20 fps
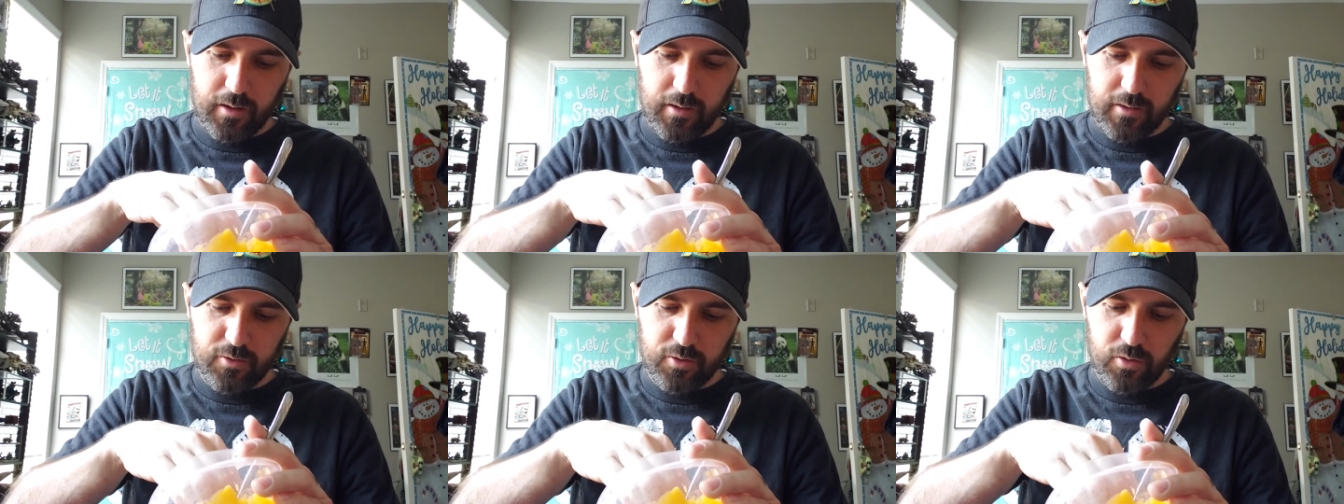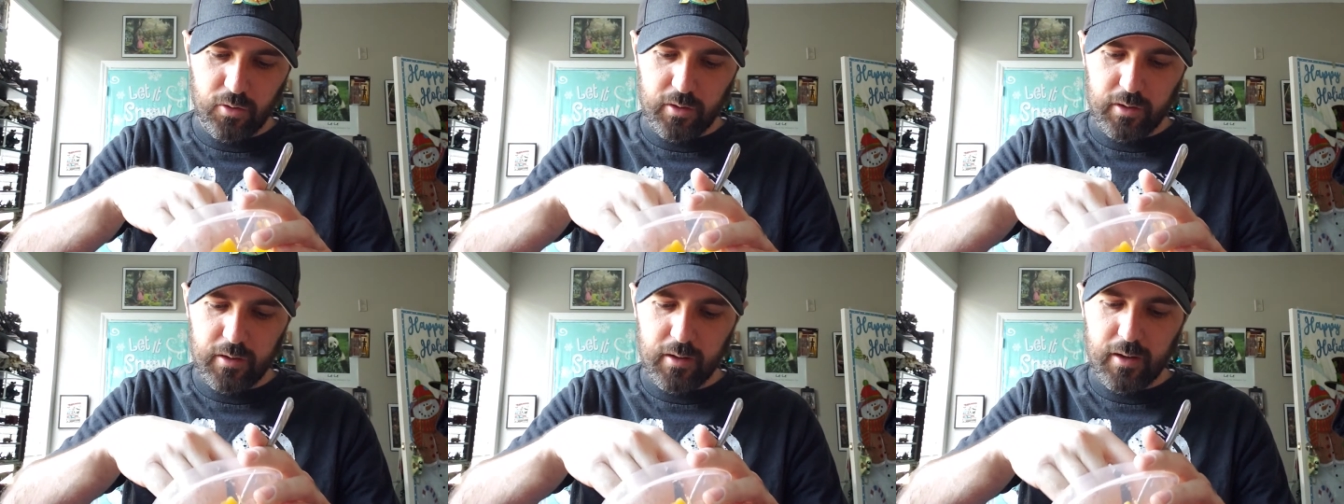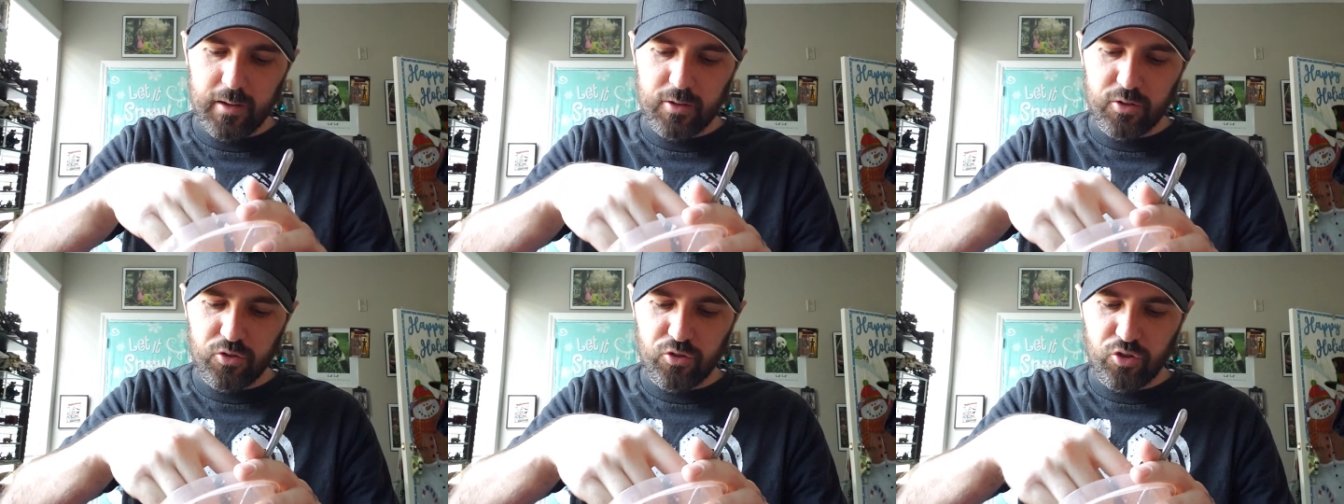So a
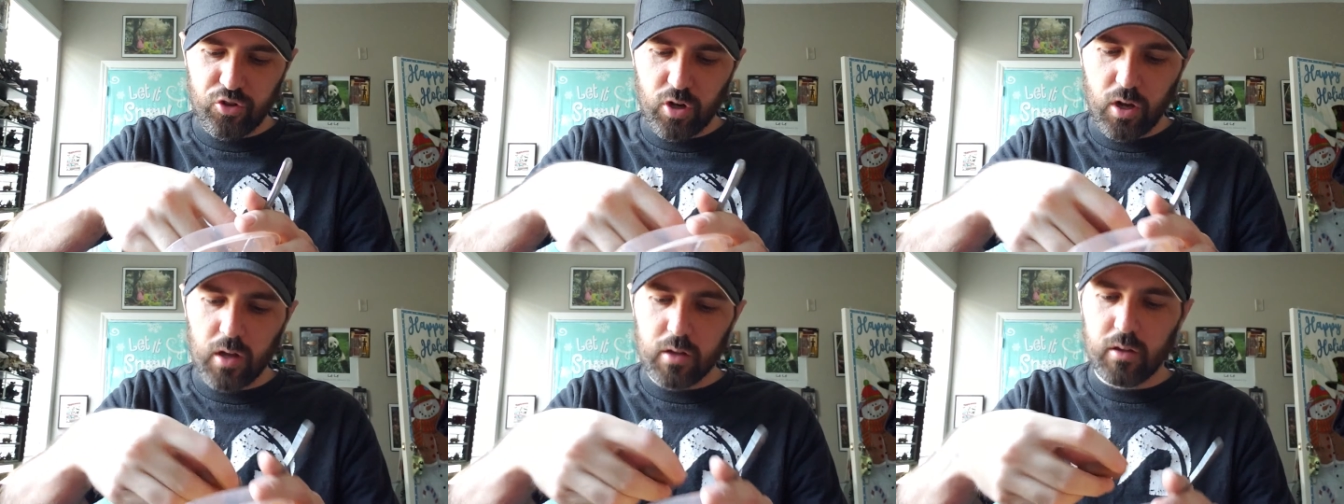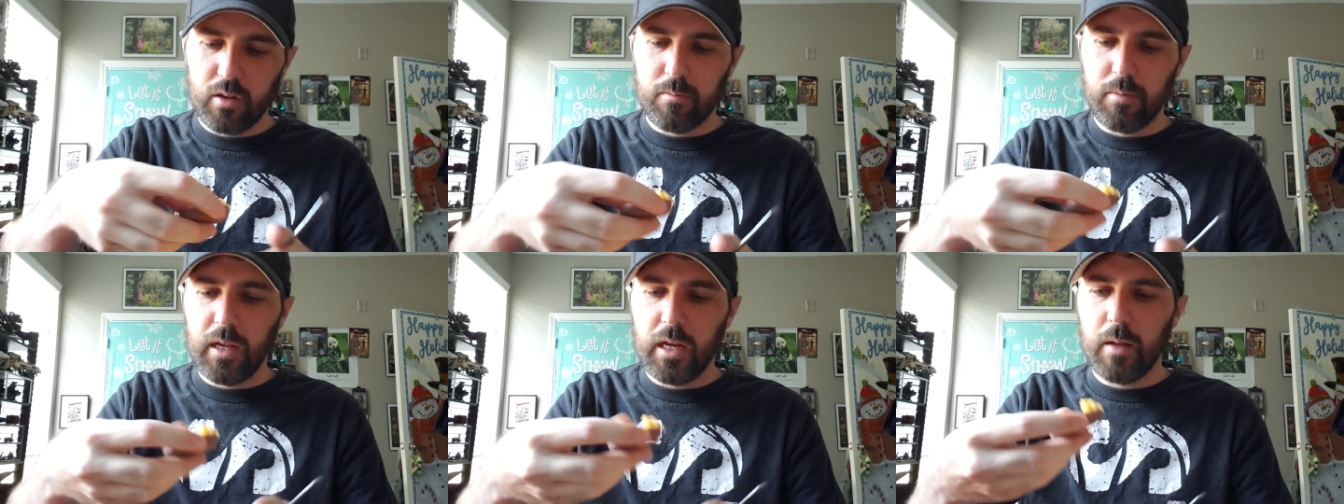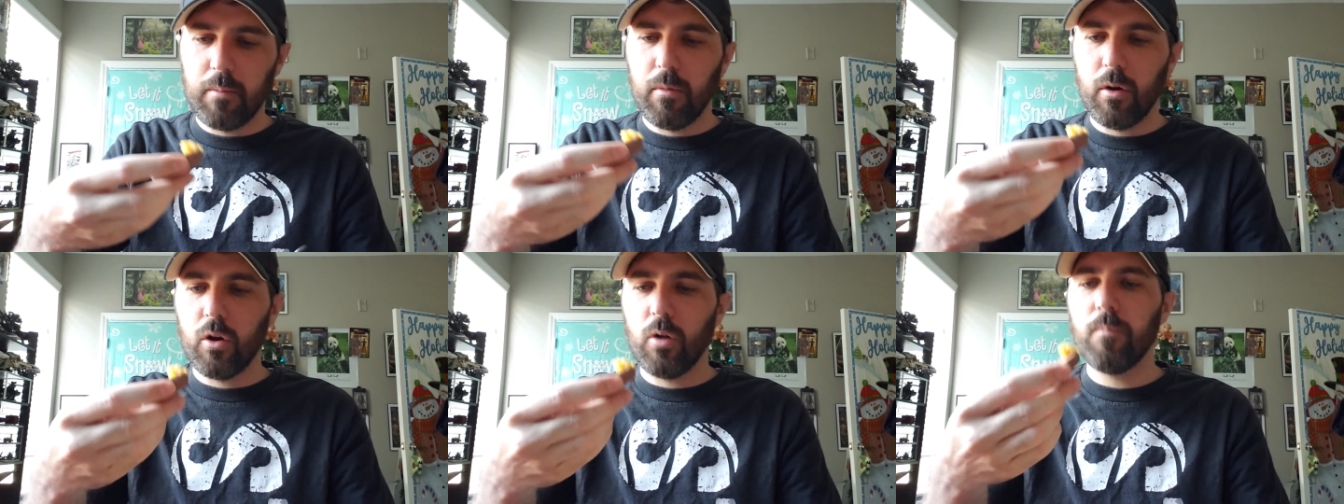nice chocolate
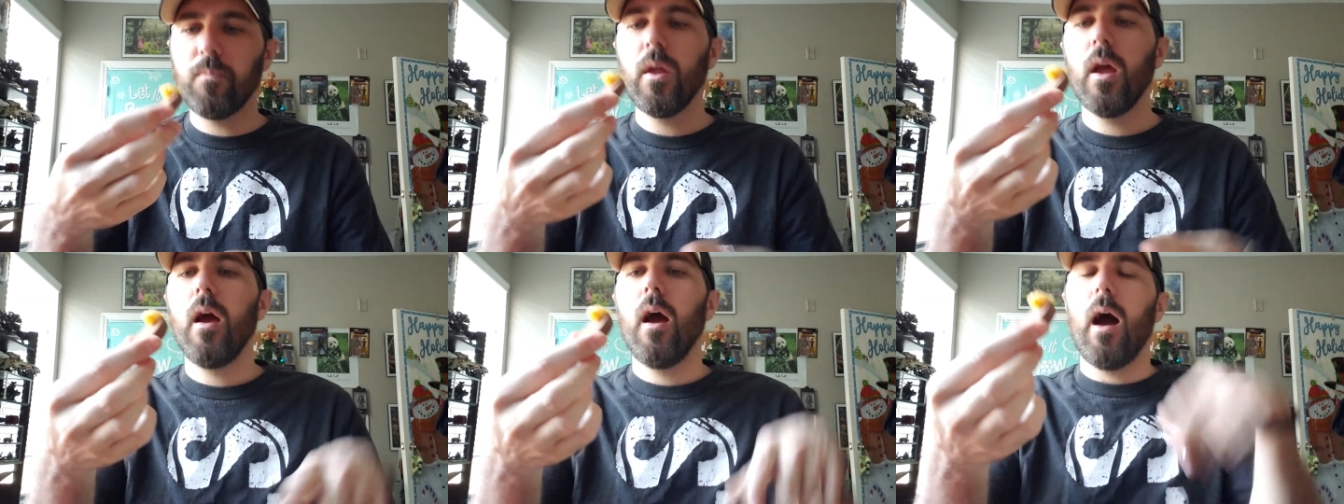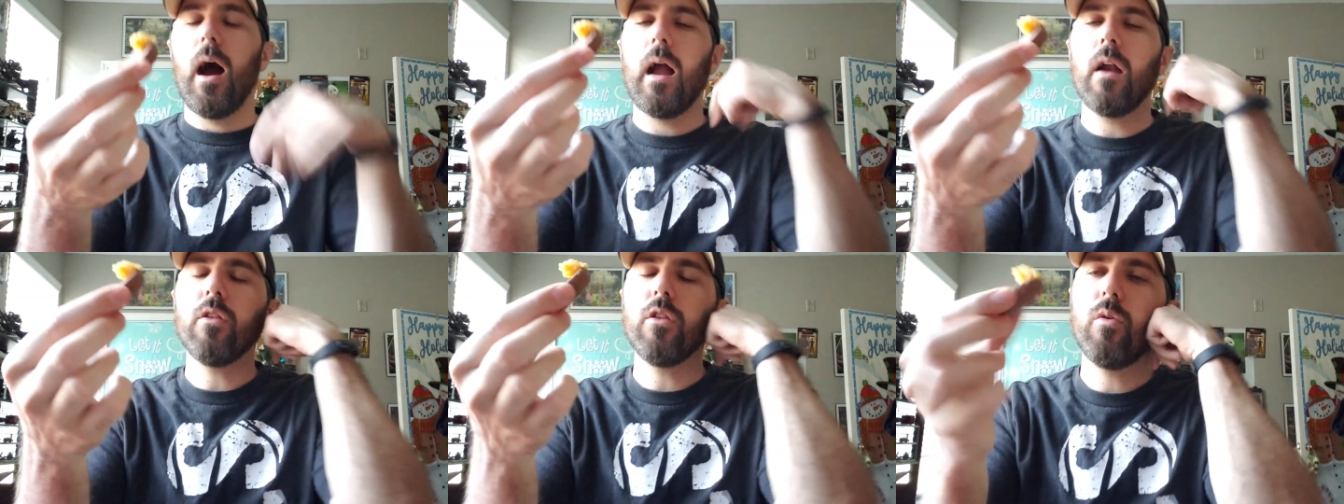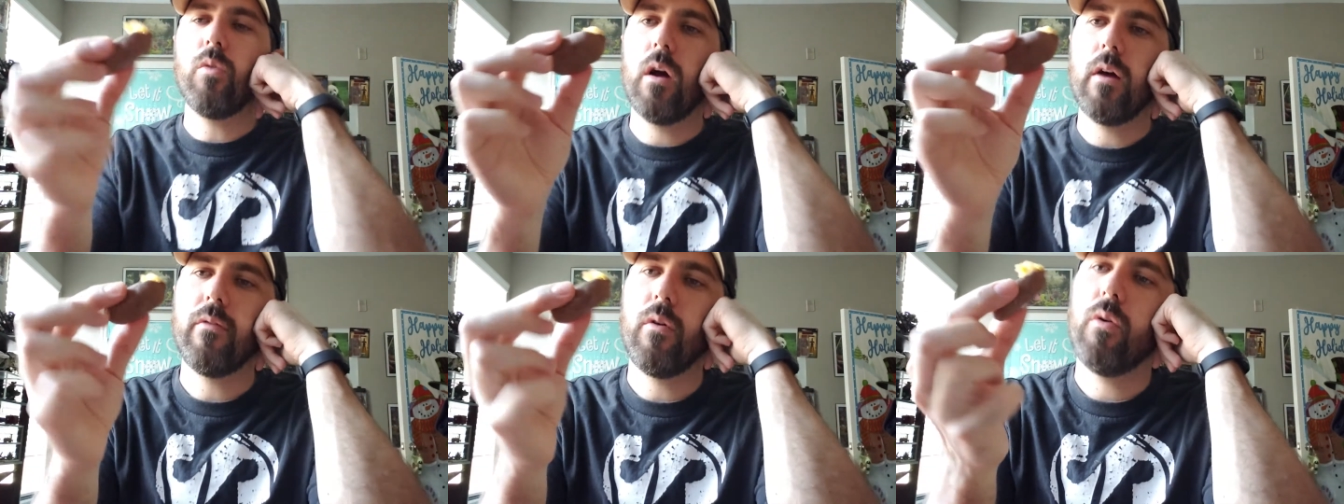peanut butter. I don't know
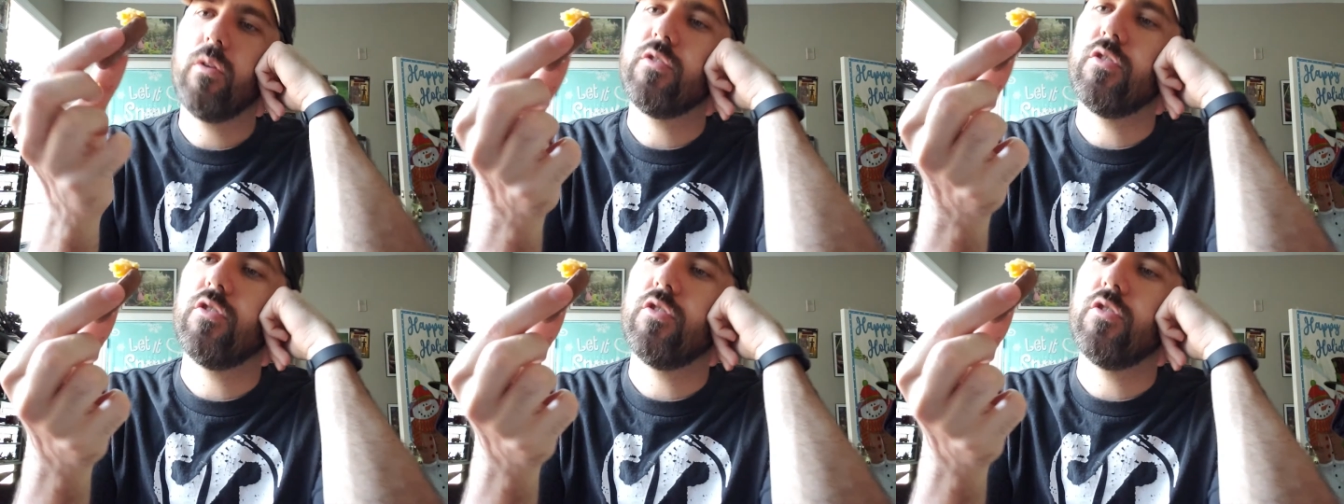why I've always